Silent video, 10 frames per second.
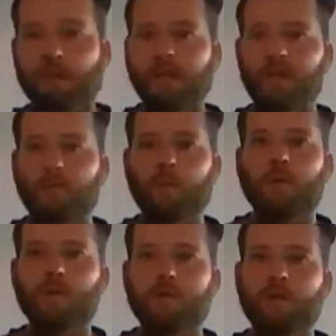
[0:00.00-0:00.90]
that's
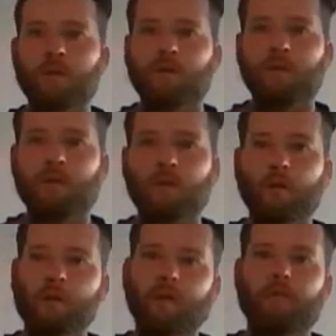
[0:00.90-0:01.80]
what
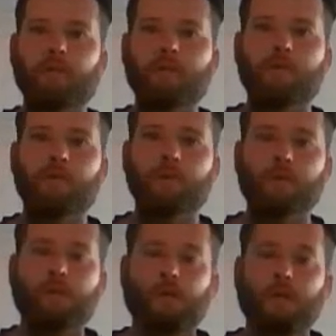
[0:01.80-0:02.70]
you're looking for.
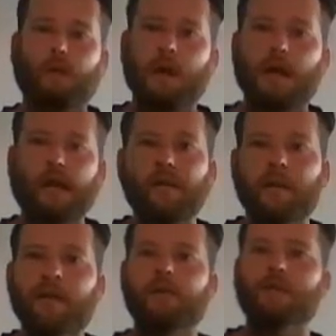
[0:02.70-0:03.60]
And in
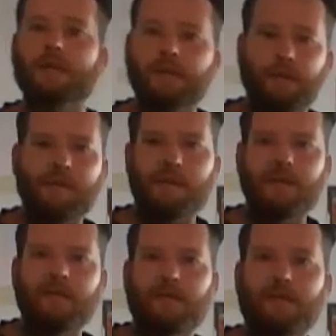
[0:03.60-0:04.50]
there you'll see
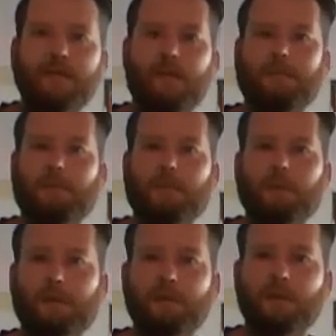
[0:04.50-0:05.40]
intestine shaped
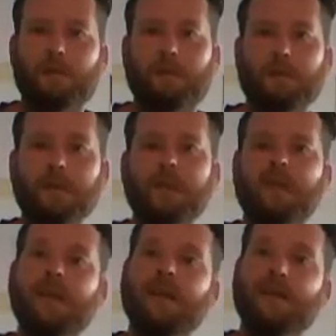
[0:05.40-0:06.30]
type
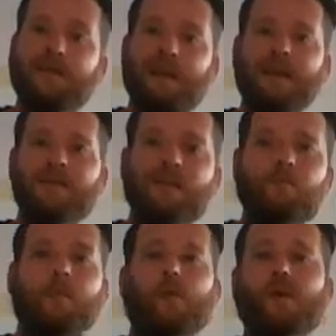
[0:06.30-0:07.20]
things. That is the
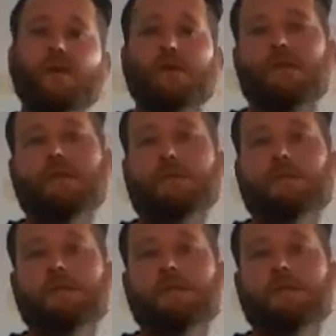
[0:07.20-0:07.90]
mucus.